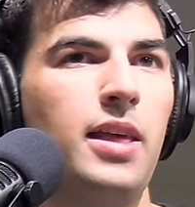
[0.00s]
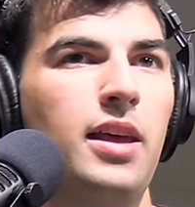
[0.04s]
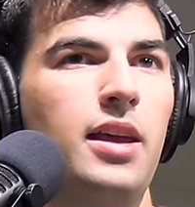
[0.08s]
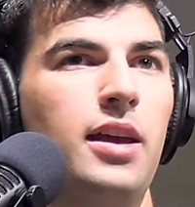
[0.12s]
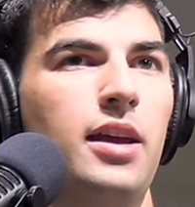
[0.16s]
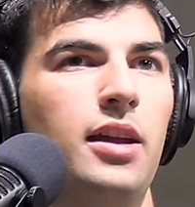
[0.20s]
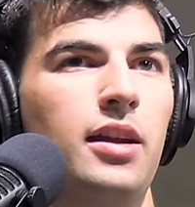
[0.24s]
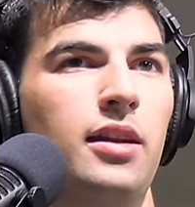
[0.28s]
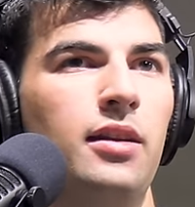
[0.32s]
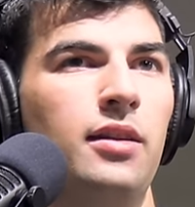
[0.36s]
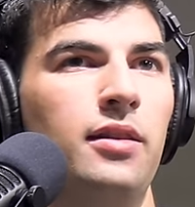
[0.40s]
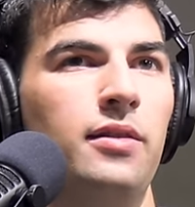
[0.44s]

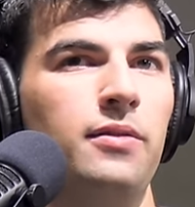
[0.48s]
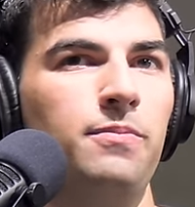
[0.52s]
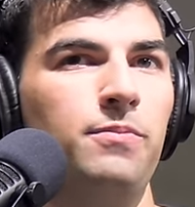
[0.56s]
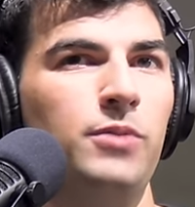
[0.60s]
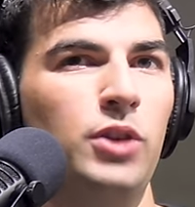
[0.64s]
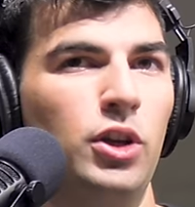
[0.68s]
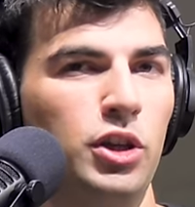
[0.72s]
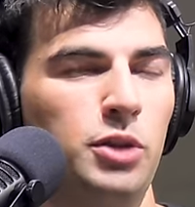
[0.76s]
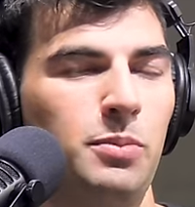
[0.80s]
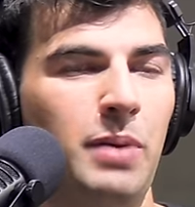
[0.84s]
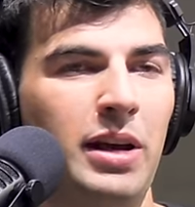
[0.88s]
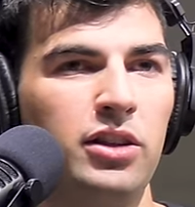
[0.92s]
And,
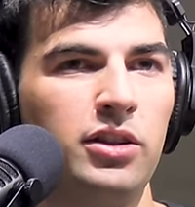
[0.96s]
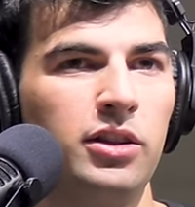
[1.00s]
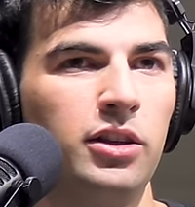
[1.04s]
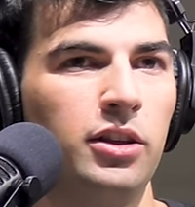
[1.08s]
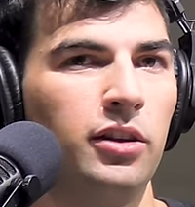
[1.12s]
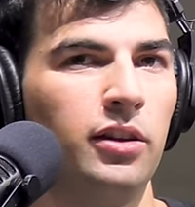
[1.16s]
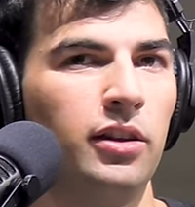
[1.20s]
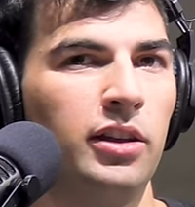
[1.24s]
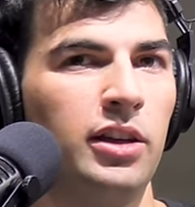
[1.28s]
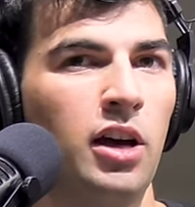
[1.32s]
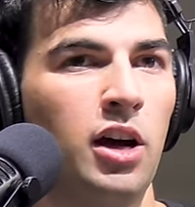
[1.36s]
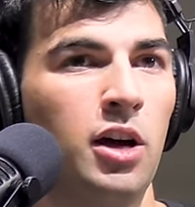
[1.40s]
you know, especially
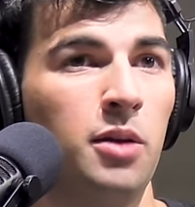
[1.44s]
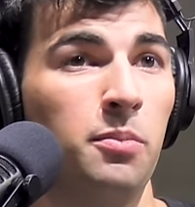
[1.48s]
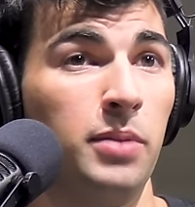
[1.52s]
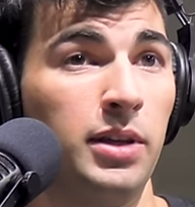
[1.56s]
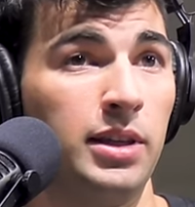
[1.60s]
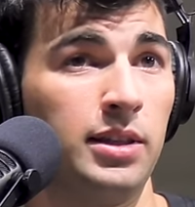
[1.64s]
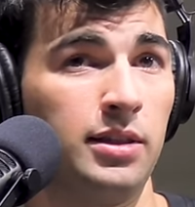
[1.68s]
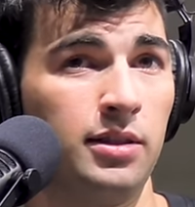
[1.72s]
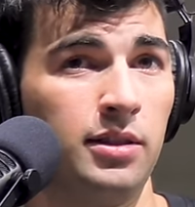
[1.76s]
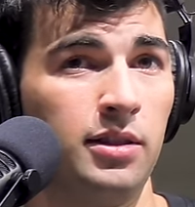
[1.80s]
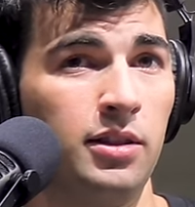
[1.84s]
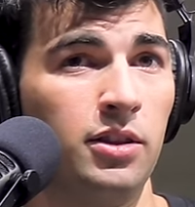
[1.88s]
early on,
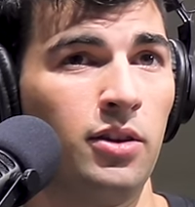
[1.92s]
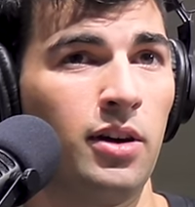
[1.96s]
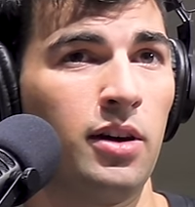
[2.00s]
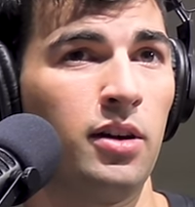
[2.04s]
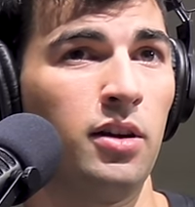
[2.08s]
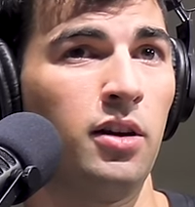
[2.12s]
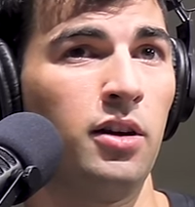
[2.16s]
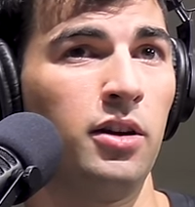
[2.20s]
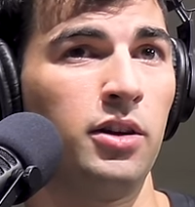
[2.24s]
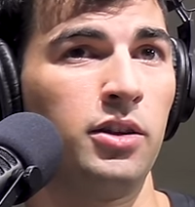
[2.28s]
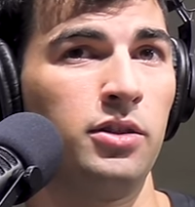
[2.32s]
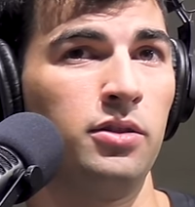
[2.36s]
but still
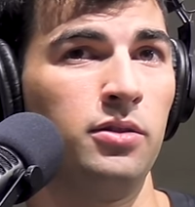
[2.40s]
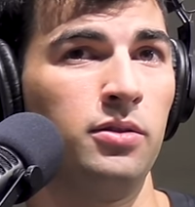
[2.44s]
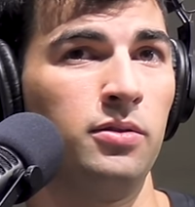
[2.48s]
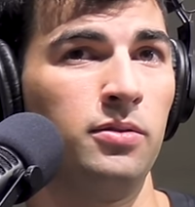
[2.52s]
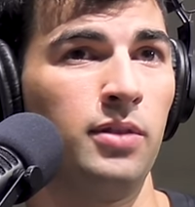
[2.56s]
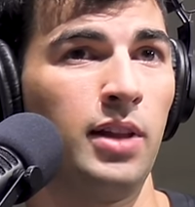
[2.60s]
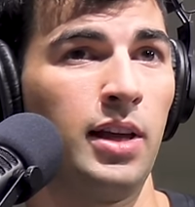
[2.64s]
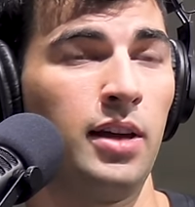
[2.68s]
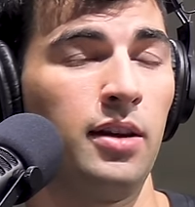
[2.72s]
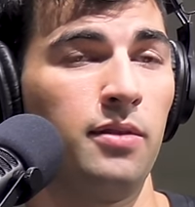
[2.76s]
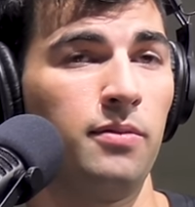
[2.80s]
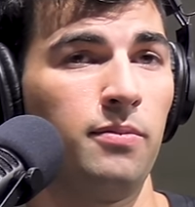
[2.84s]
I'd argue
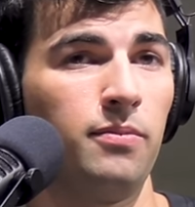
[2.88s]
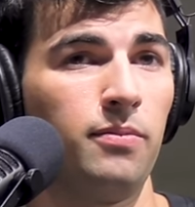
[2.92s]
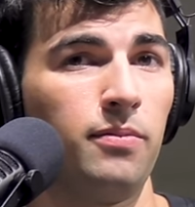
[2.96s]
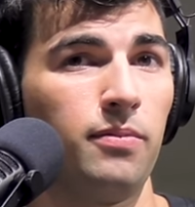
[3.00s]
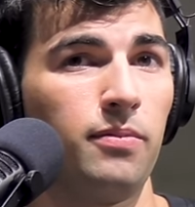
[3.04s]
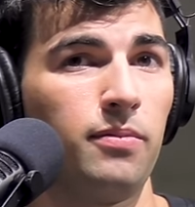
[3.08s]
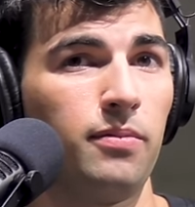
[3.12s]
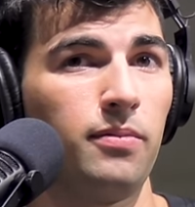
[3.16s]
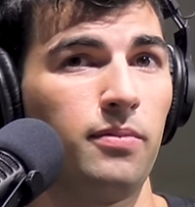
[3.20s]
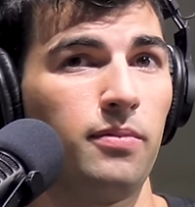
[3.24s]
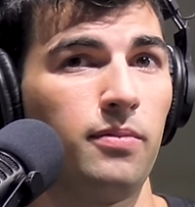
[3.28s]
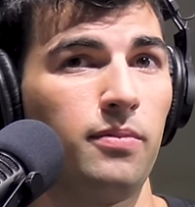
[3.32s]
that
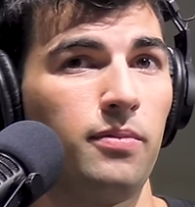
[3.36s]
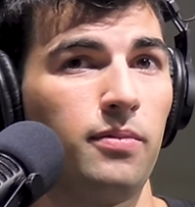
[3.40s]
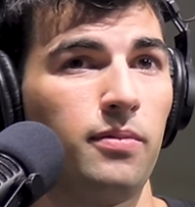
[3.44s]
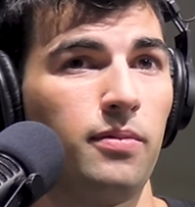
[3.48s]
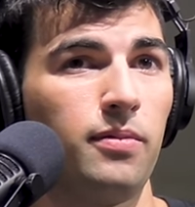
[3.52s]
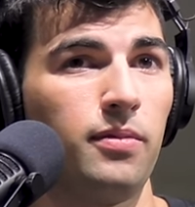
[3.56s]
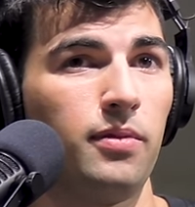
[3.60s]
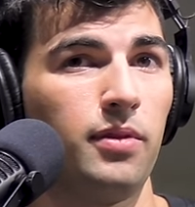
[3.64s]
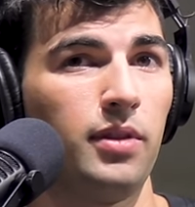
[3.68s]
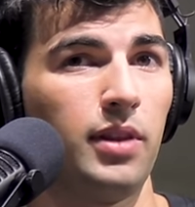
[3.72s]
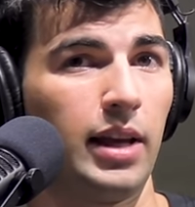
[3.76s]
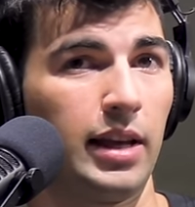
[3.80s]

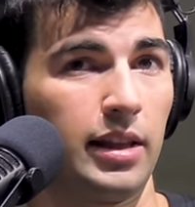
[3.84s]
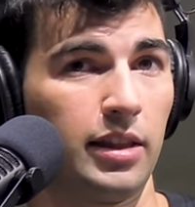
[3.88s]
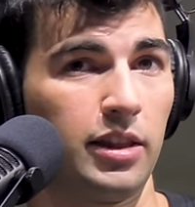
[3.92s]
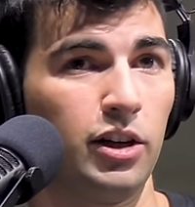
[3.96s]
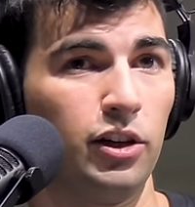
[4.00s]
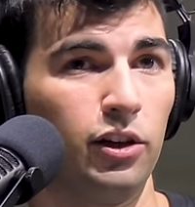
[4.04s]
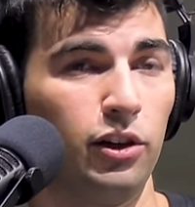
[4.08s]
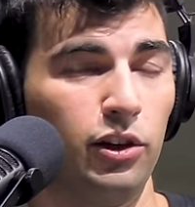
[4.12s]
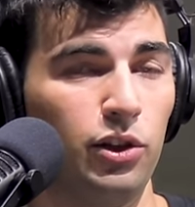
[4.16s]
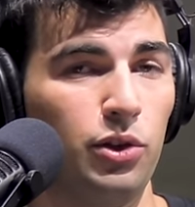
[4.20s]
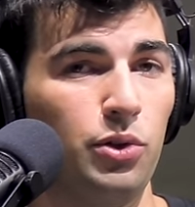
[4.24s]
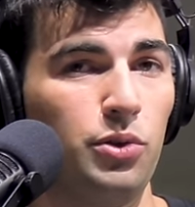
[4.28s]
like
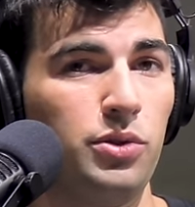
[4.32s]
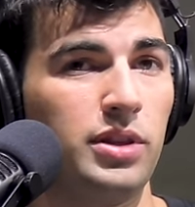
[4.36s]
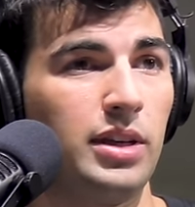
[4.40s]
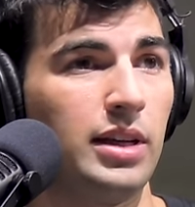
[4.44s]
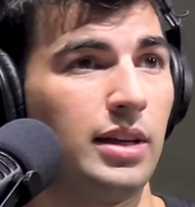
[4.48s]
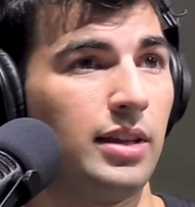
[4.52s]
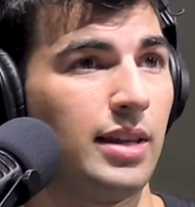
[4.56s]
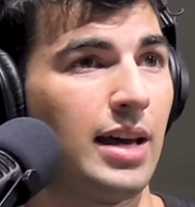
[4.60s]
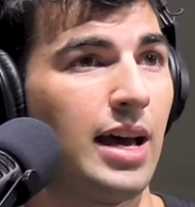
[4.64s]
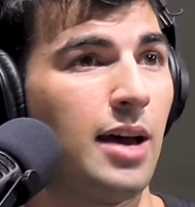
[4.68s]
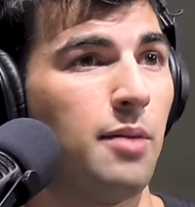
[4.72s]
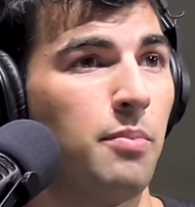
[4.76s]
they're
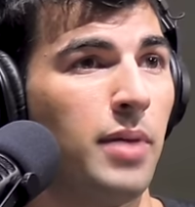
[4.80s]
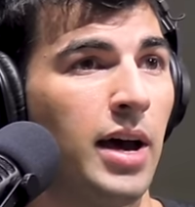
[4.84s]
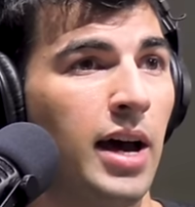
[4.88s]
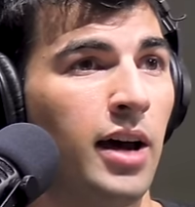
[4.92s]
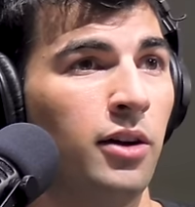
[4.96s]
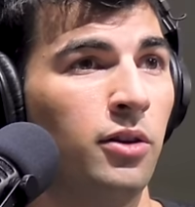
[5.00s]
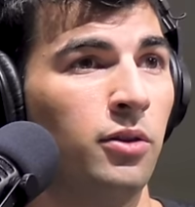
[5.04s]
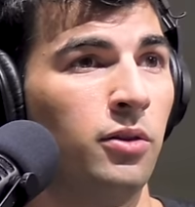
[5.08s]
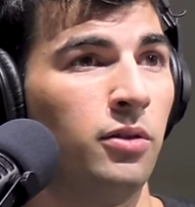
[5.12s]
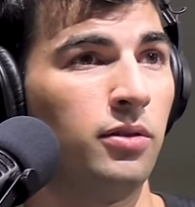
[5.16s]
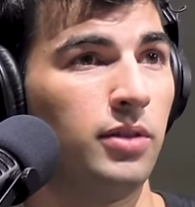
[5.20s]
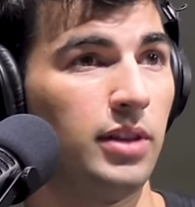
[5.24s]
losing that
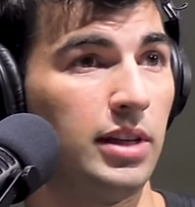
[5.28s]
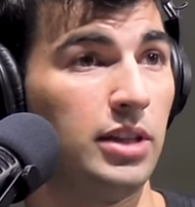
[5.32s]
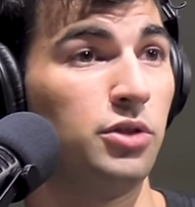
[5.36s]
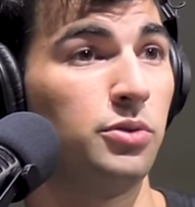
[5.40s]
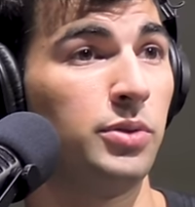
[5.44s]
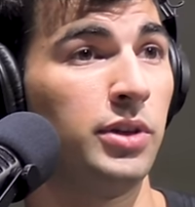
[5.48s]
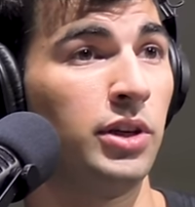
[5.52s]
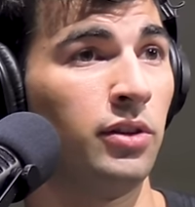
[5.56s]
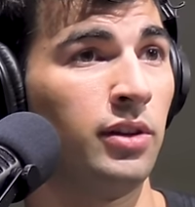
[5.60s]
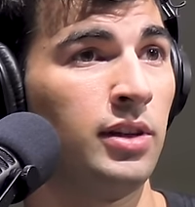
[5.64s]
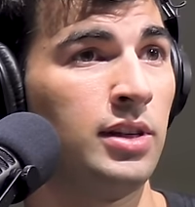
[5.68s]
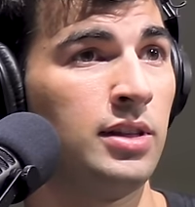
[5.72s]
battle,
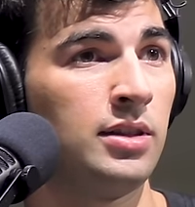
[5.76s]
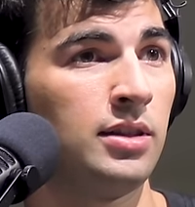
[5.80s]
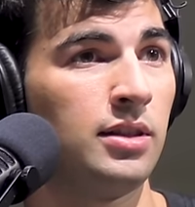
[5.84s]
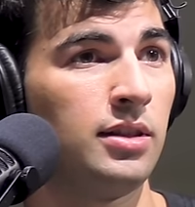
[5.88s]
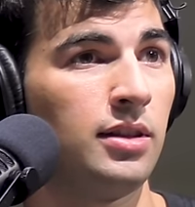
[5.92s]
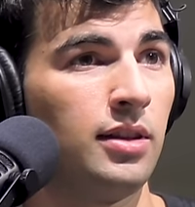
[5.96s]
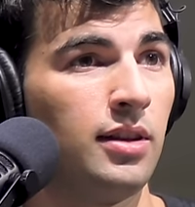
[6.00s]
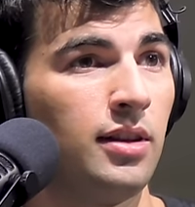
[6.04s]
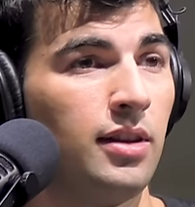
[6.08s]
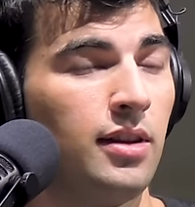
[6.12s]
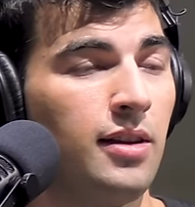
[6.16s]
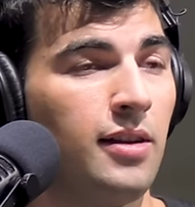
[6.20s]
Israel is.